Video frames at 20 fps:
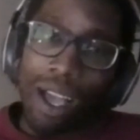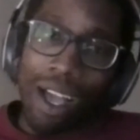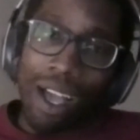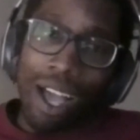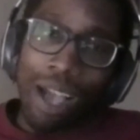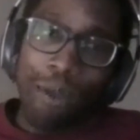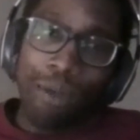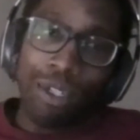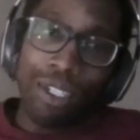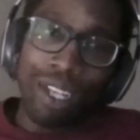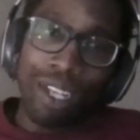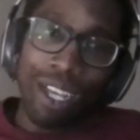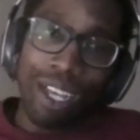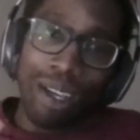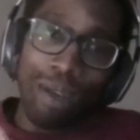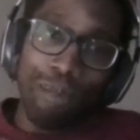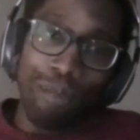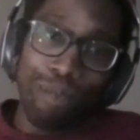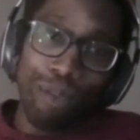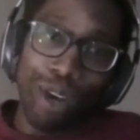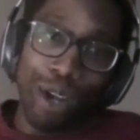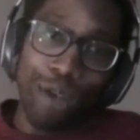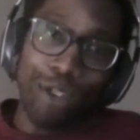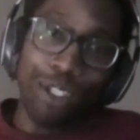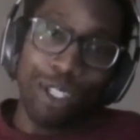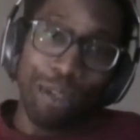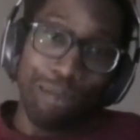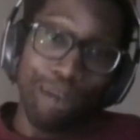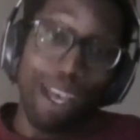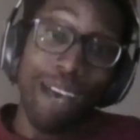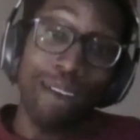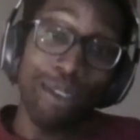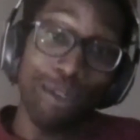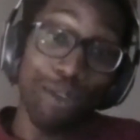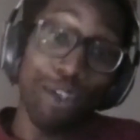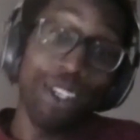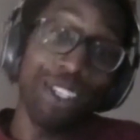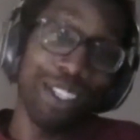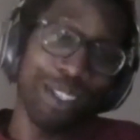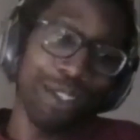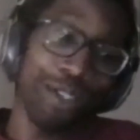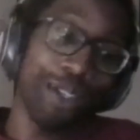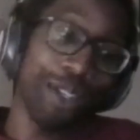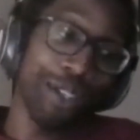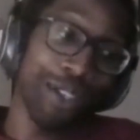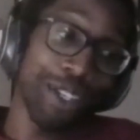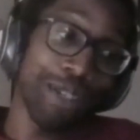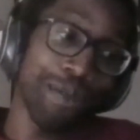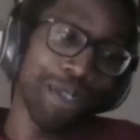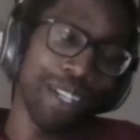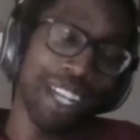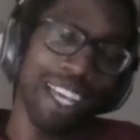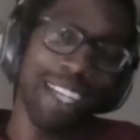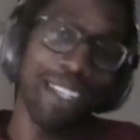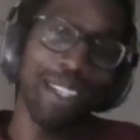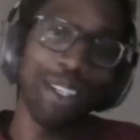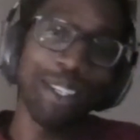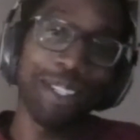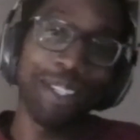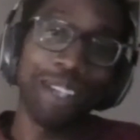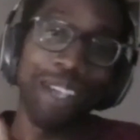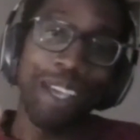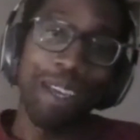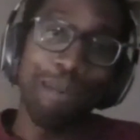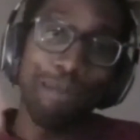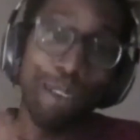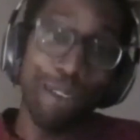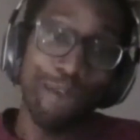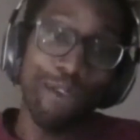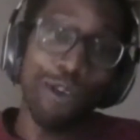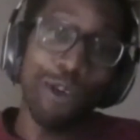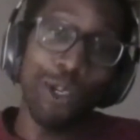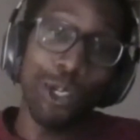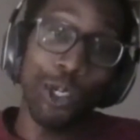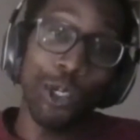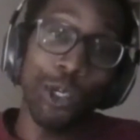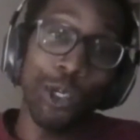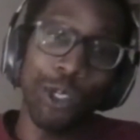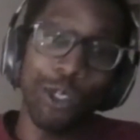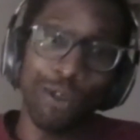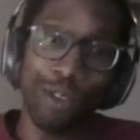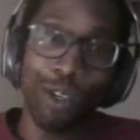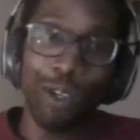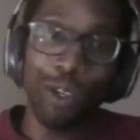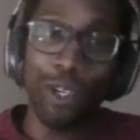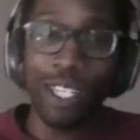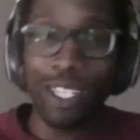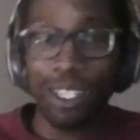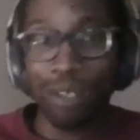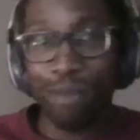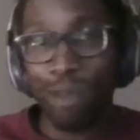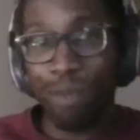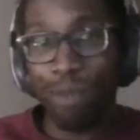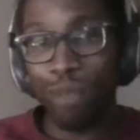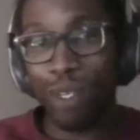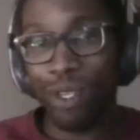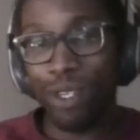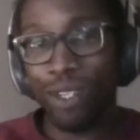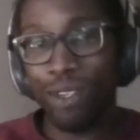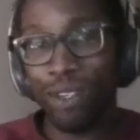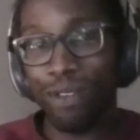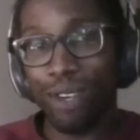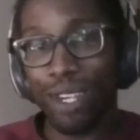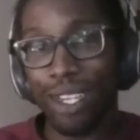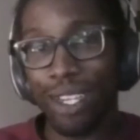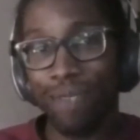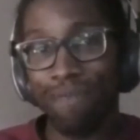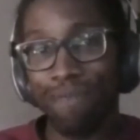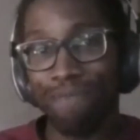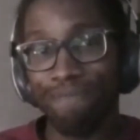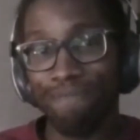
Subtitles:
I was approached about the Royal Institution Christmas lectures before George Floyd had been murdered, right?